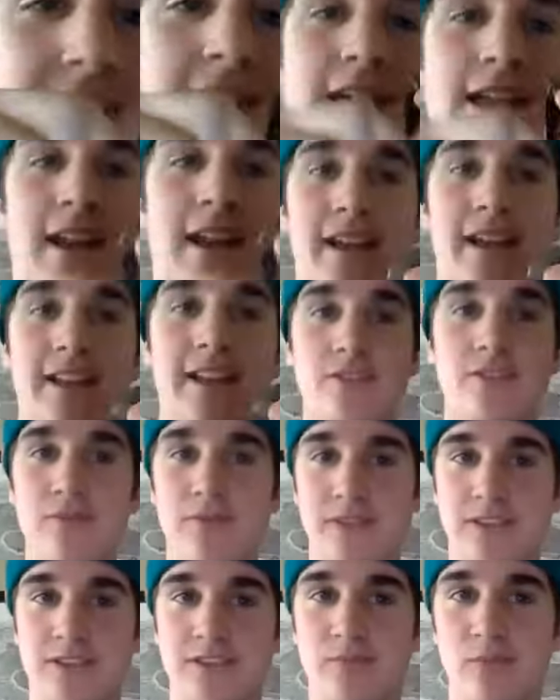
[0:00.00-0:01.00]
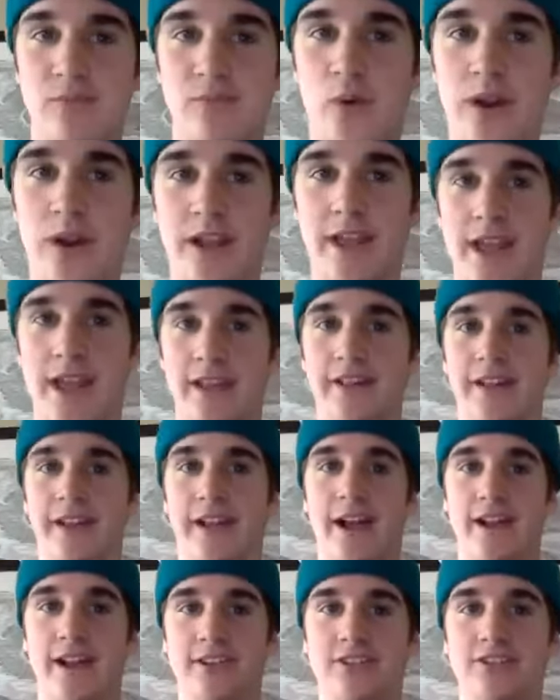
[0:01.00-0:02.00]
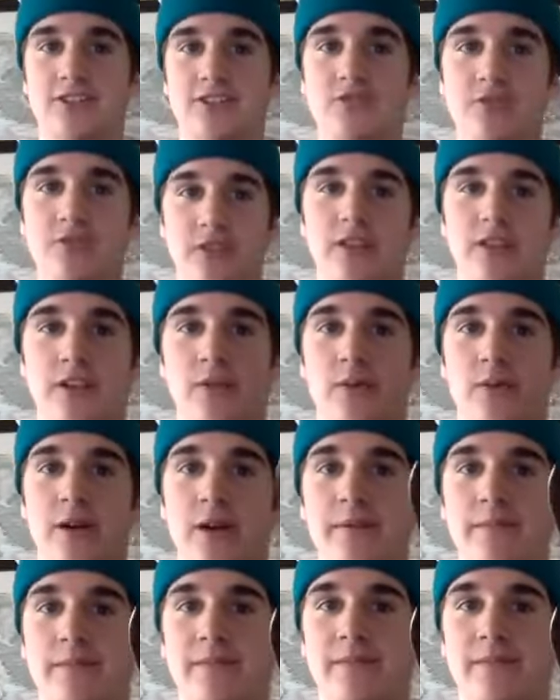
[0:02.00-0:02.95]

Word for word: and I can do it with one hand. Like I just do a little whip.